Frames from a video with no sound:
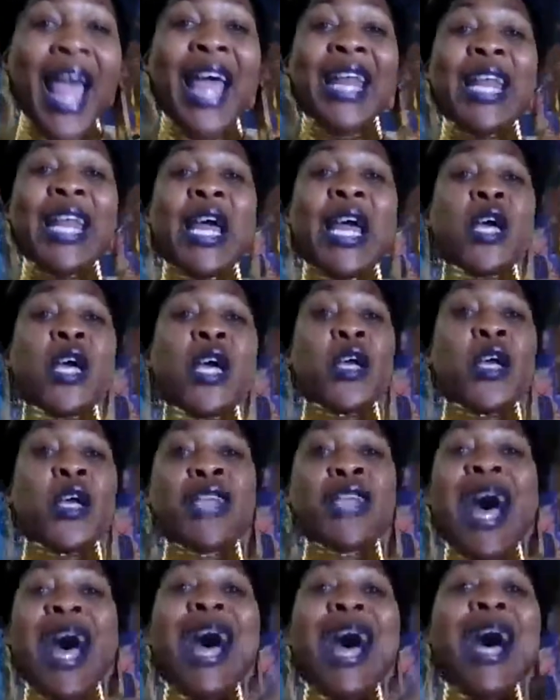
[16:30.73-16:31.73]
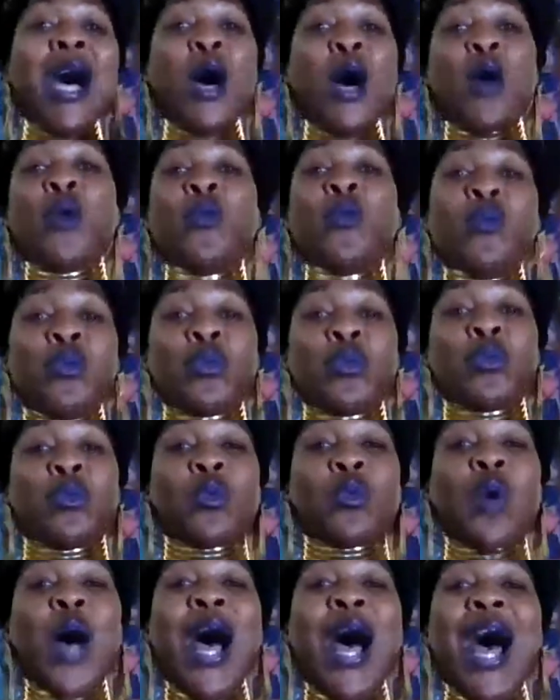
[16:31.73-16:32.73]
And now
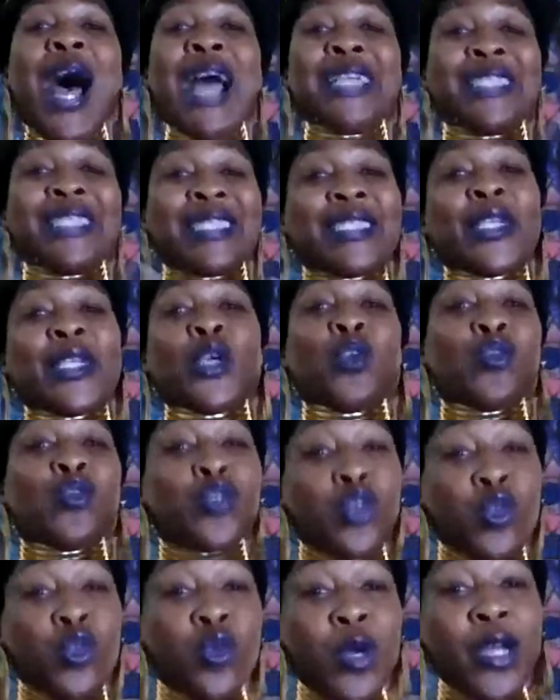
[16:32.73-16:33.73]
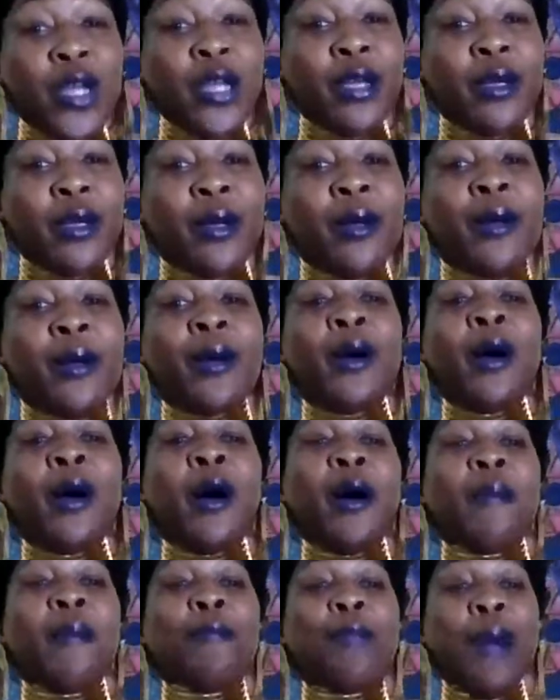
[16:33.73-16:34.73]
I still do it,
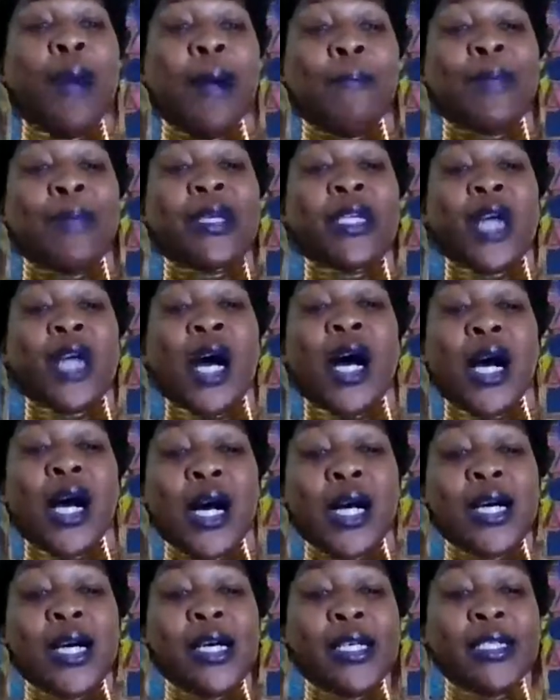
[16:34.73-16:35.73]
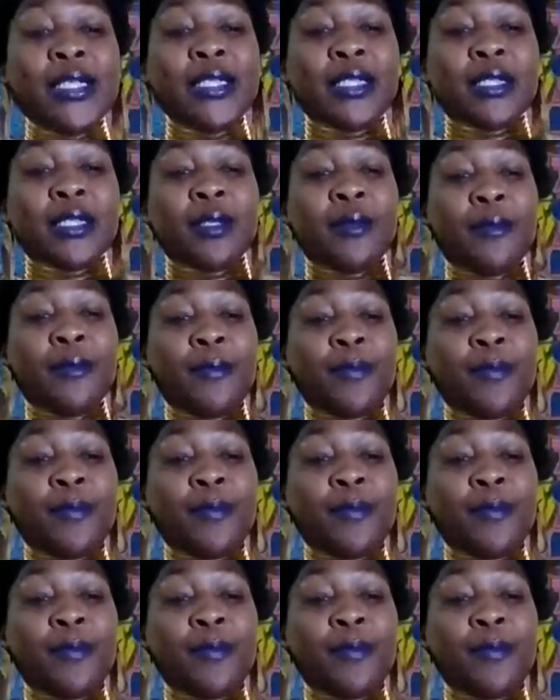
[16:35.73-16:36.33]
but because